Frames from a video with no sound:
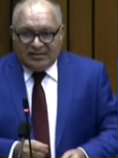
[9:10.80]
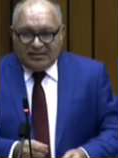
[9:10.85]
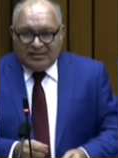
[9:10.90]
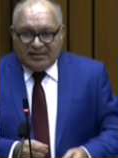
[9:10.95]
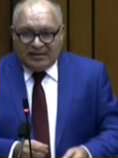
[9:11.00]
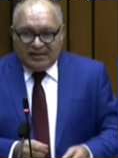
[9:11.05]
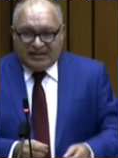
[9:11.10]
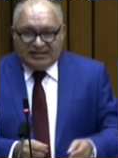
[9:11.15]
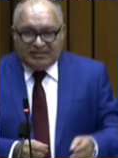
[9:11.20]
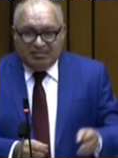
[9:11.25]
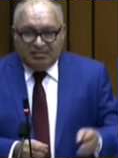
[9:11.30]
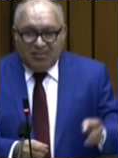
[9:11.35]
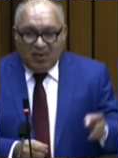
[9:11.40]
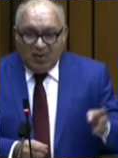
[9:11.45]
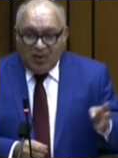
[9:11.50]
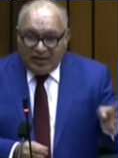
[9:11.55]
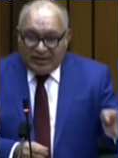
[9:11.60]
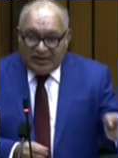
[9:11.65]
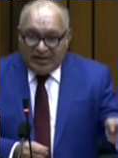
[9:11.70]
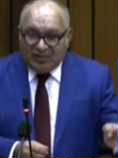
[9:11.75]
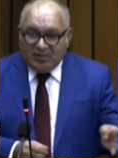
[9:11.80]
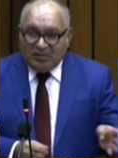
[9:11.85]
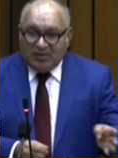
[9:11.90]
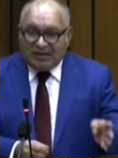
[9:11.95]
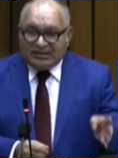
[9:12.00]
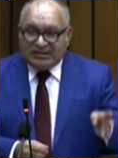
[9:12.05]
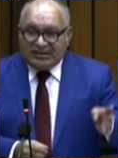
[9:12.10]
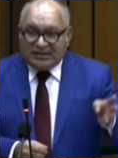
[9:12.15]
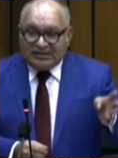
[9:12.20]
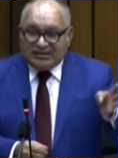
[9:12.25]
That's more than
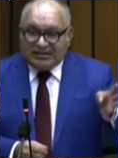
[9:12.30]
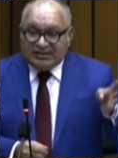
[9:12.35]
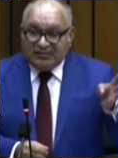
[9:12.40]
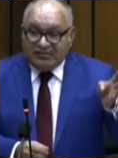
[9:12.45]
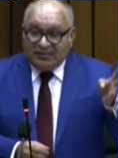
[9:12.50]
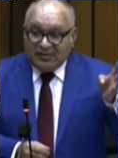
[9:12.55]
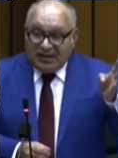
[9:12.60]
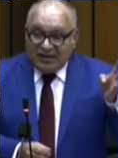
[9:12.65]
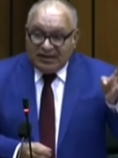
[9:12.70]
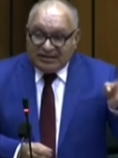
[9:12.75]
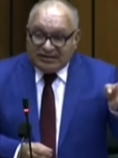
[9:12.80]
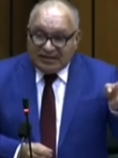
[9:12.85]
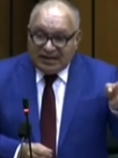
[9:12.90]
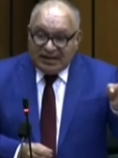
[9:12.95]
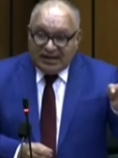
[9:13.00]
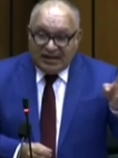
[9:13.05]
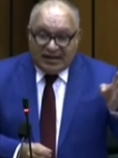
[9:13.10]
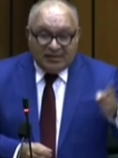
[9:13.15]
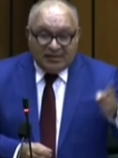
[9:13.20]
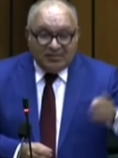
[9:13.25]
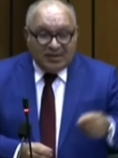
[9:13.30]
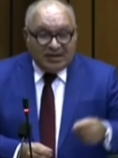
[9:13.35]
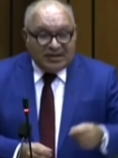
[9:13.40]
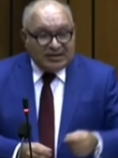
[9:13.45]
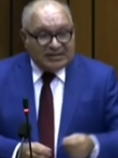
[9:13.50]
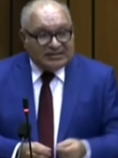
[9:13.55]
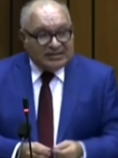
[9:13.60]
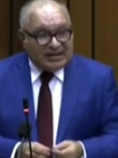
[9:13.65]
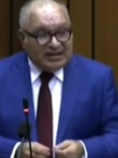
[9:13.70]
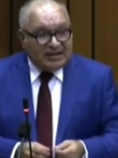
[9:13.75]
what is
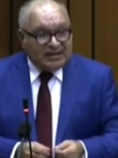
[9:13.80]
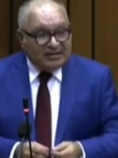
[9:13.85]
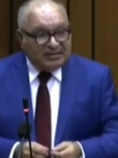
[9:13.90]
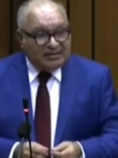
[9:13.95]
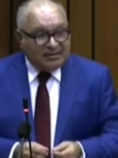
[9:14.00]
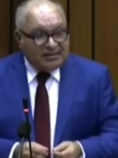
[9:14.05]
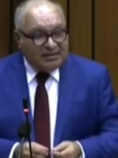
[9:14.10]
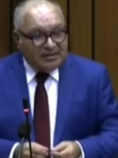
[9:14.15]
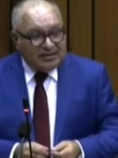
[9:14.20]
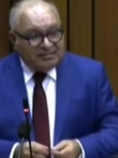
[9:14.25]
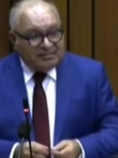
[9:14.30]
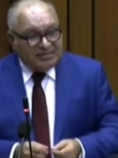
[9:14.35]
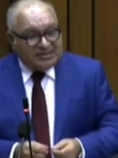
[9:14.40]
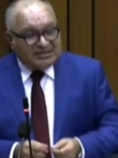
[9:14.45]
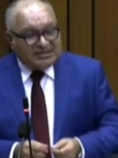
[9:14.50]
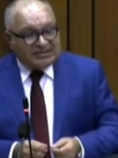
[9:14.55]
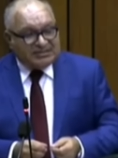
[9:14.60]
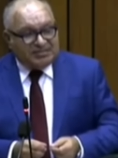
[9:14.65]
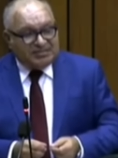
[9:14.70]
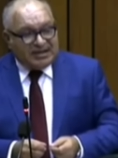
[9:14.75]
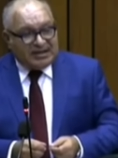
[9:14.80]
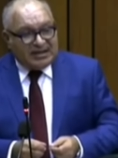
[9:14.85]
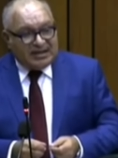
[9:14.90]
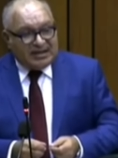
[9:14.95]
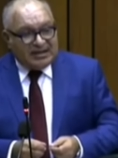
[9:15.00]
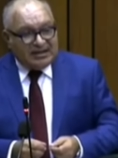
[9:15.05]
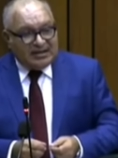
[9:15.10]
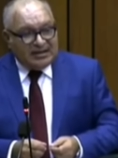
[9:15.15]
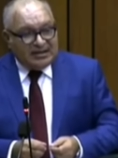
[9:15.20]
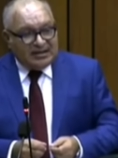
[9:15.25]
Mr.
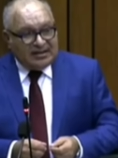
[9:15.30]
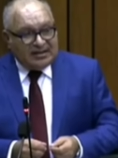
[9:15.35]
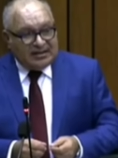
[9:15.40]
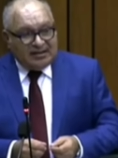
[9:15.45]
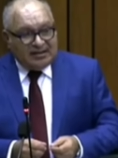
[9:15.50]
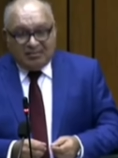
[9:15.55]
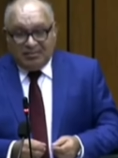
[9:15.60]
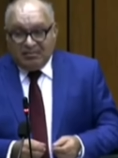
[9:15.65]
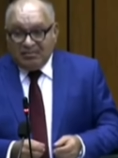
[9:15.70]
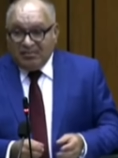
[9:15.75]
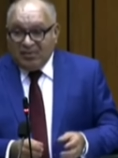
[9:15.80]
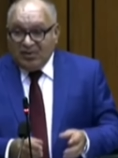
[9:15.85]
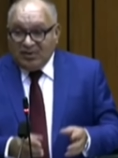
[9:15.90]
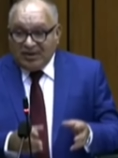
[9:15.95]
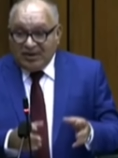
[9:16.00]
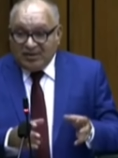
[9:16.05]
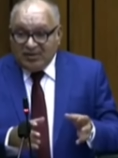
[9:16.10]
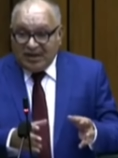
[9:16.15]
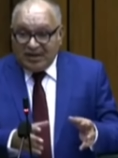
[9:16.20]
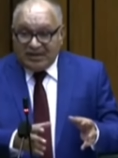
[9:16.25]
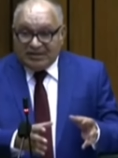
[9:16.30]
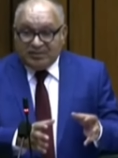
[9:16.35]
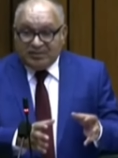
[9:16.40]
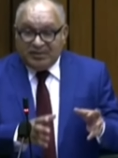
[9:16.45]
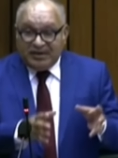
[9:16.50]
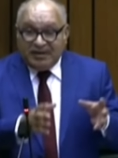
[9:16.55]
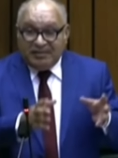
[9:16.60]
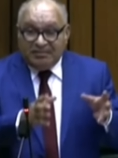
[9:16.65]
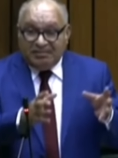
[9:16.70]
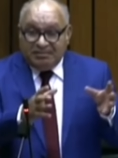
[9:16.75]
Speaker, more than what is
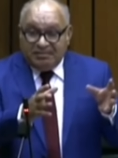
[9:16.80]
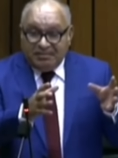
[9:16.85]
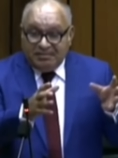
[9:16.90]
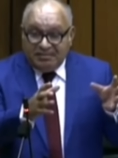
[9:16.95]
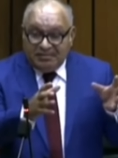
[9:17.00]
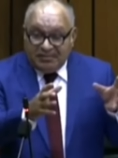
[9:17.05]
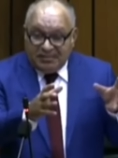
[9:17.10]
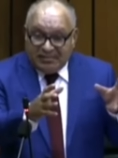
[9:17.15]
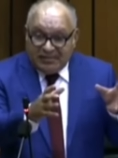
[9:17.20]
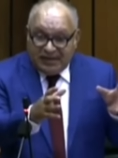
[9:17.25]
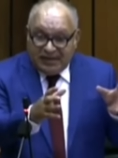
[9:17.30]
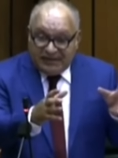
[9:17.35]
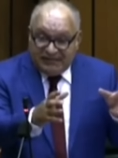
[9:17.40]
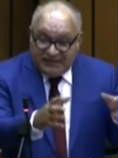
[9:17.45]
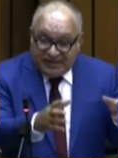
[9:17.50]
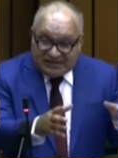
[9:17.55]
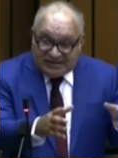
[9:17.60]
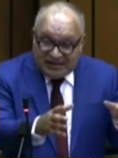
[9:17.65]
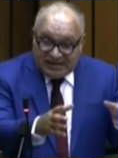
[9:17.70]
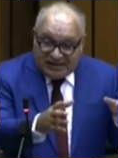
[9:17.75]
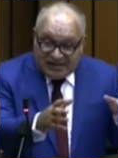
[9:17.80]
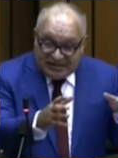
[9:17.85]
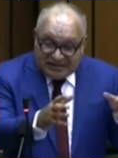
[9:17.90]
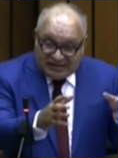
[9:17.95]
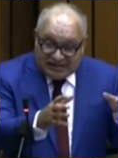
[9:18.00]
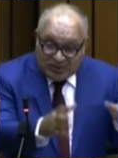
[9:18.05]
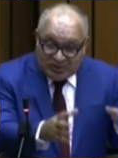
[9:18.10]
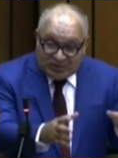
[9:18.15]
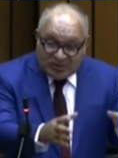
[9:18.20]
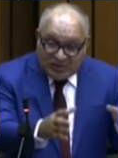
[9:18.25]
we are investing in the
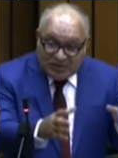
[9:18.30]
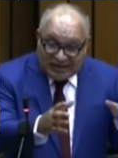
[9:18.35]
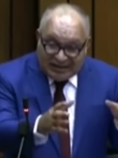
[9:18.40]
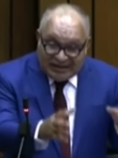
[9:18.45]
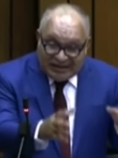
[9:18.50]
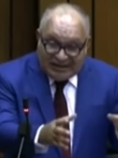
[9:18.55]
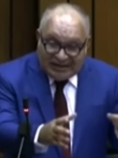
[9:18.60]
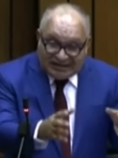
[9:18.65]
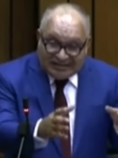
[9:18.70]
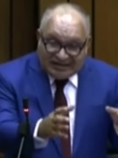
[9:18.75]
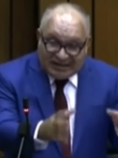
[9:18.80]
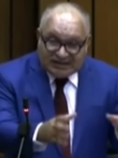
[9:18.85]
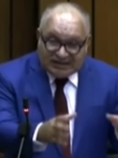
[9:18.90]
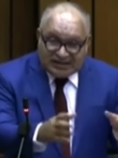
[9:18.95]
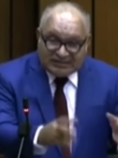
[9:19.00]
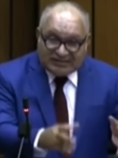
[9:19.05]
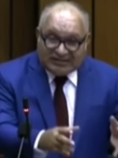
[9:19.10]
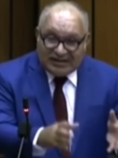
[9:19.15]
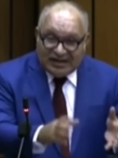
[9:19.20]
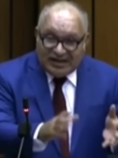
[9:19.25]
social key sectors,